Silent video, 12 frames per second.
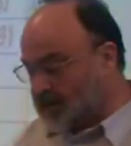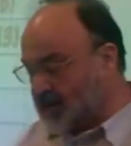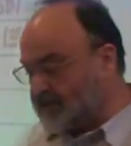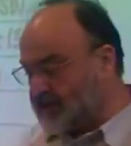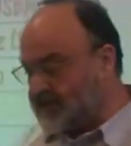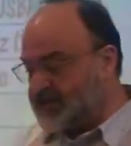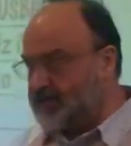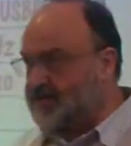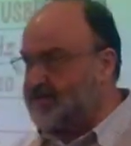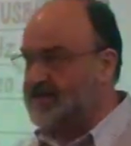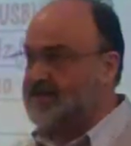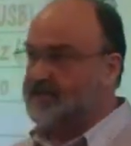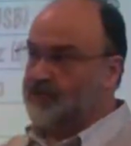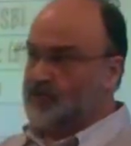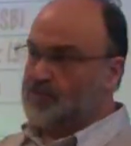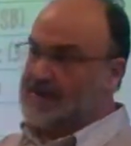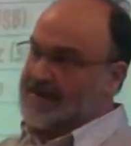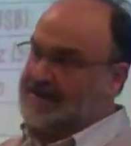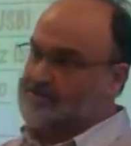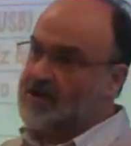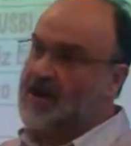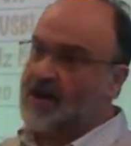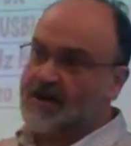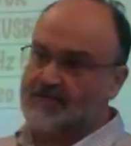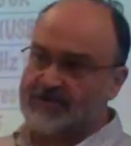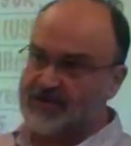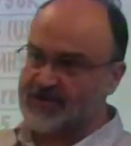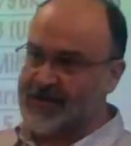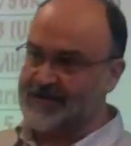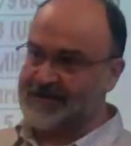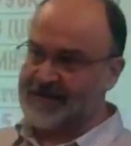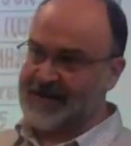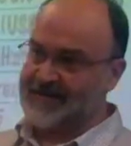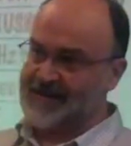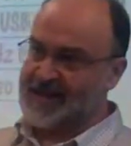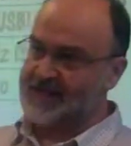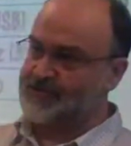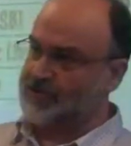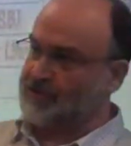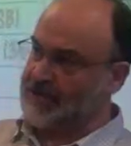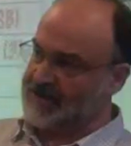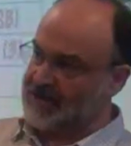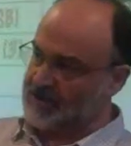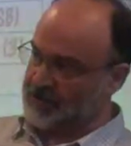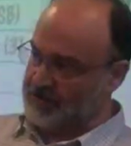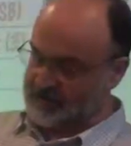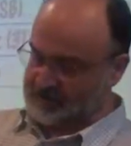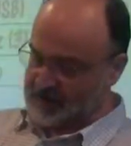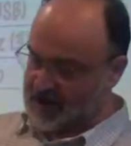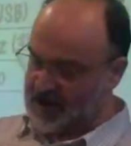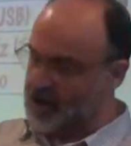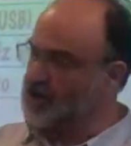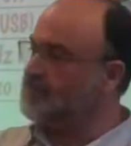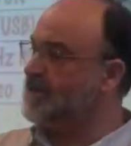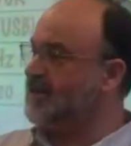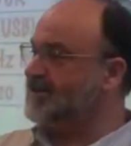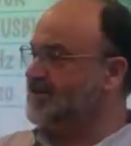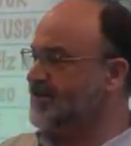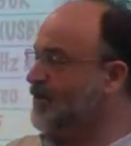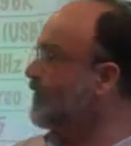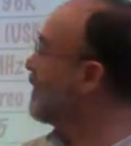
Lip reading: I'm using a 64-pin part, which is how I get the extra 20-odd I/O pins on the